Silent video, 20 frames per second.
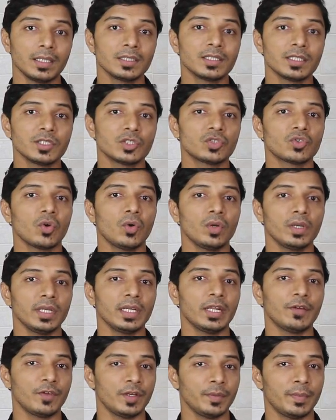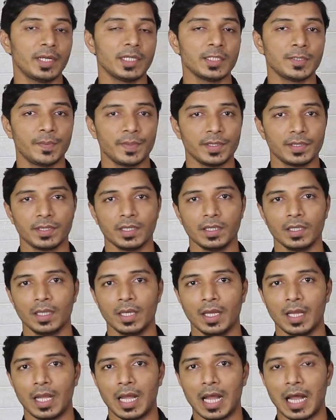is installed in everybody's P C.
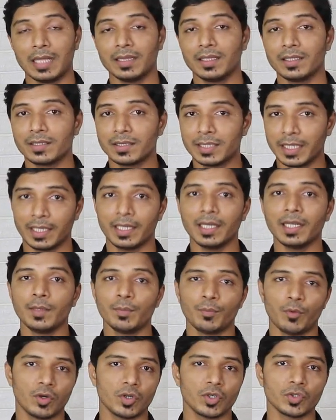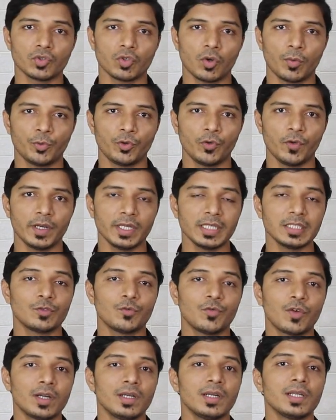And the second important software is
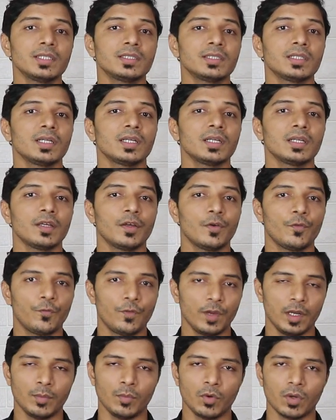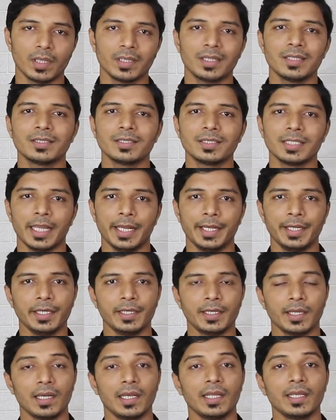Wondershare Filmora. This is the
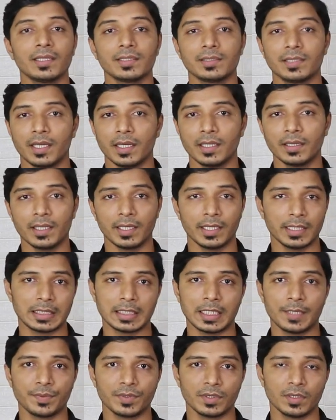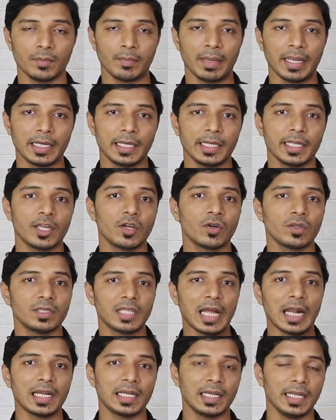editor, link is there in the description. By clicking on
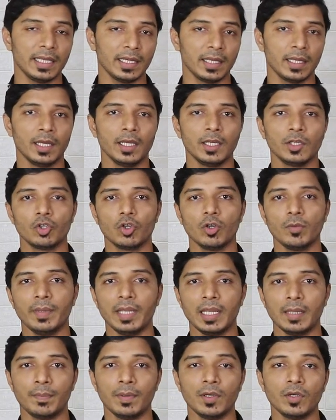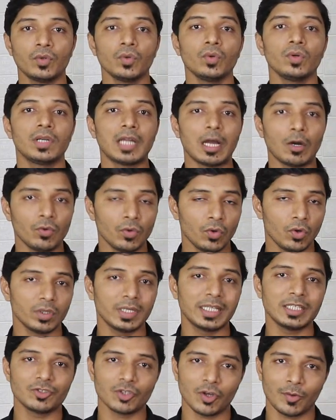that link, you will be able to
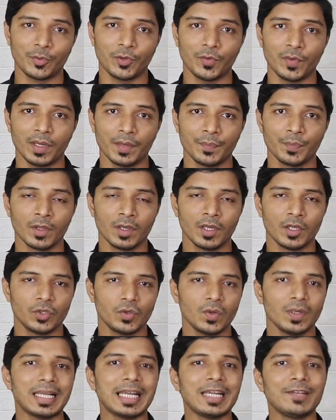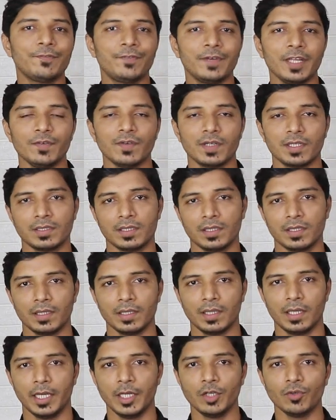download this software. You will get free version.
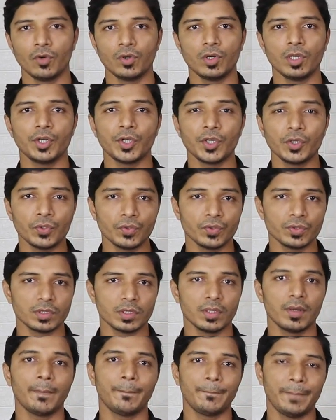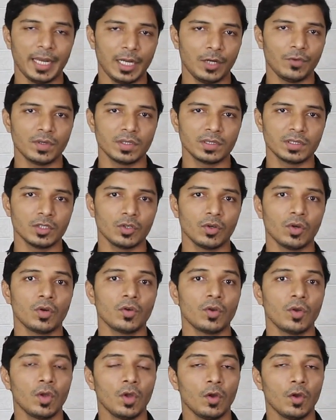In order to use paid version or